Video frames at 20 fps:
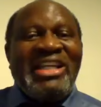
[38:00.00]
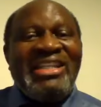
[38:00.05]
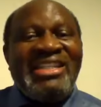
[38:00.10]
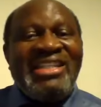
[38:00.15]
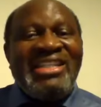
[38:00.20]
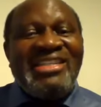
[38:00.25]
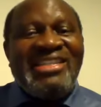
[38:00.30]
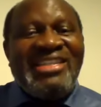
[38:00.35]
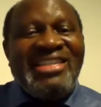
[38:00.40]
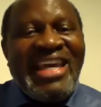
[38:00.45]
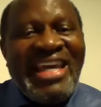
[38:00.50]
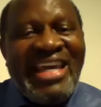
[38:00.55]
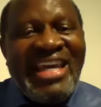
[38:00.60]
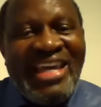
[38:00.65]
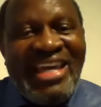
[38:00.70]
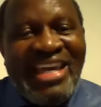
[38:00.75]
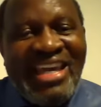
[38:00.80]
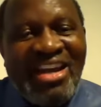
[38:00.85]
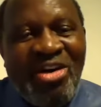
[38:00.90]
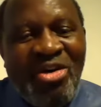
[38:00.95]
but it is
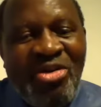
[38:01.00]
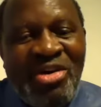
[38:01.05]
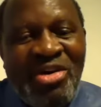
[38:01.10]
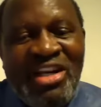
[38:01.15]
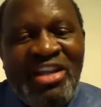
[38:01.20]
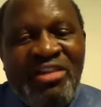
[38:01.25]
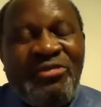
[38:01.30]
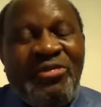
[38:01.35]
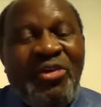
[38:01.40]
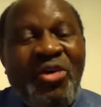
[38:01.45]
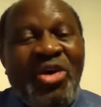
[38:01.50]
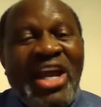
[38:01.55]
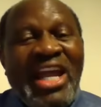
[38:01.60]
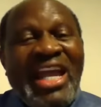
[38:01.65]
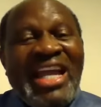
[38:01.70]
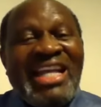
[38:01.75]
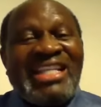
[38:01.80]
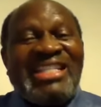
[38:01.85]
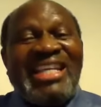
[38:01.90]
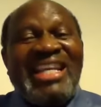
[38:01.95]
there only for
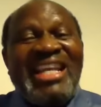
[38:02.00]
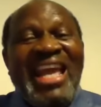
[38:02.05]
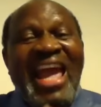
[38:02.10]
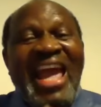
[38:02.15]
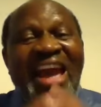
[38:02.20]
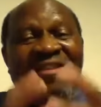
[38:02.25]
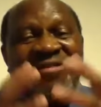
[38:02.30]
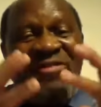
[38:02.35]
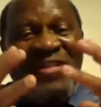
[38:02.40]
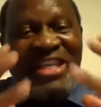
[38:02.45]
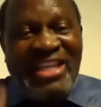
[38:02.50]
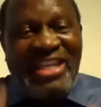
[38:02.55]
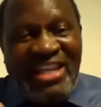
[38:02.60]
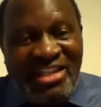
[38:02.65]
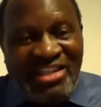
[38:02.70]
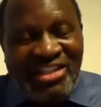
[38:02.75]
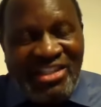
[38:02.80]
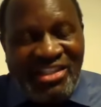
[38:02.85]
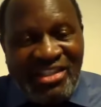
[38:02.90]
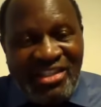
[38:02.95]
as an
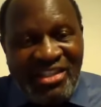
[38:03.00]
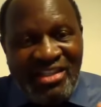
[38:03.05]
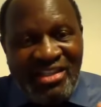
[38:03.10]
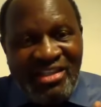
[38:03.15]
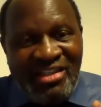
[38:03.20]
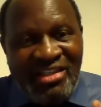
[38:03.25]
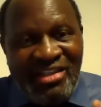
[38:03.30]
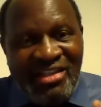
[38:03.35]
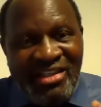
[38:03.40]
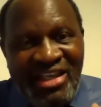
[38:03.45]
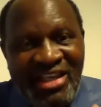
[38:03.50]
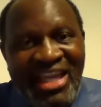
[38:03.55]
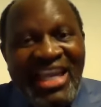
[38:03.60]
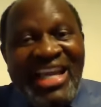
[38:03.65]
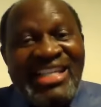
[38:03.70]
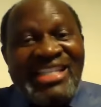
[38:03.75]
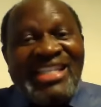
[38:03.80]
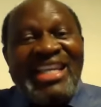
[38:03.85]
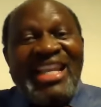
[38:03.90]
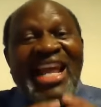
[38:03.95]
evidence,
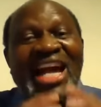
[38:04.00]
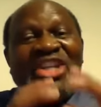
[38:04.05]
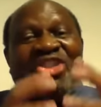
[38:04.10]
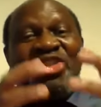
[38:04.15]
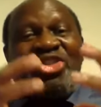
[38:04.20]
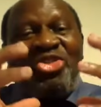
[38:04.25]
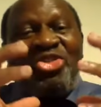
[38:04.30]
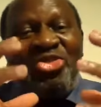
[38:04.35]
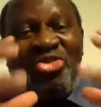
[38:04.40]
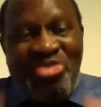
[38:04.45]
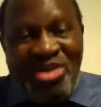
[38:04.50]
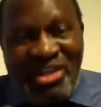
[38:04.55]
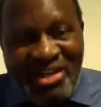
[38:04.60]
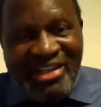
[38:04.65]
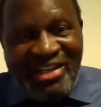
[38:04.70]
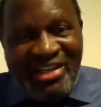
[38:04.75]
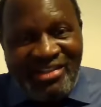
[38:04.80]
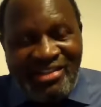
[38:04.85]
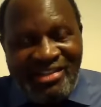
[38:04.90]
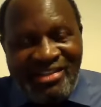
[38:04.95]
as an
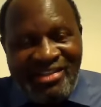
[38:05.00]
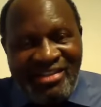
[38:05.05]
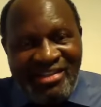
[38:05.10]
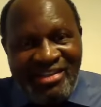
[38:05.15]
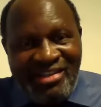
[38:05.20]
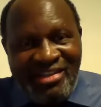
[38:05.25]
assurance.